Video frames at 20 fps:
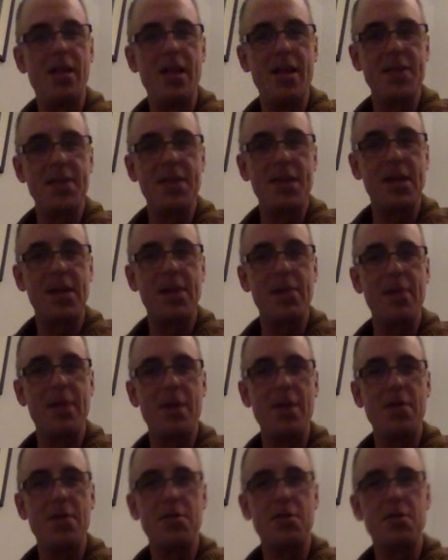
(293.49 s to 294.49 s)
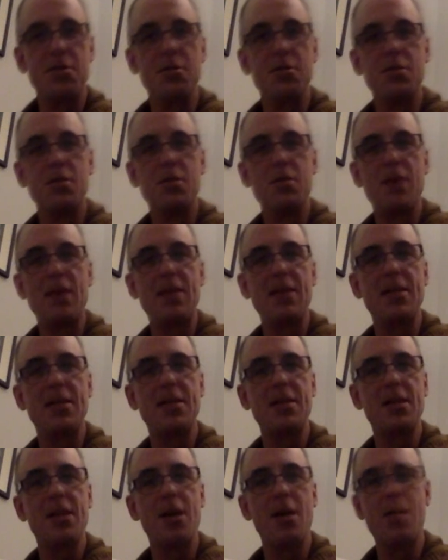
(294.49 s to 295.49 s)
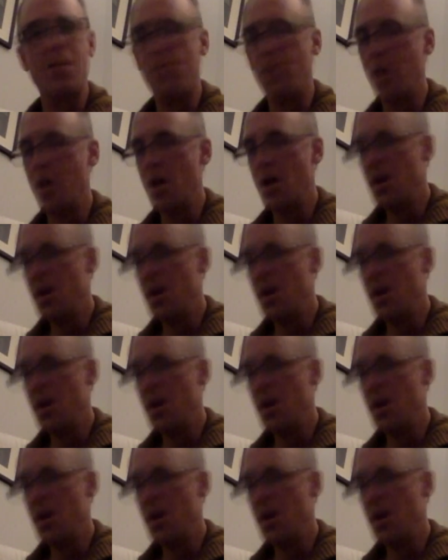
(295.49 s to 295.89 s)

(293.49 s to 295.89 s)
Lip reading: that second measure. You expect it to come.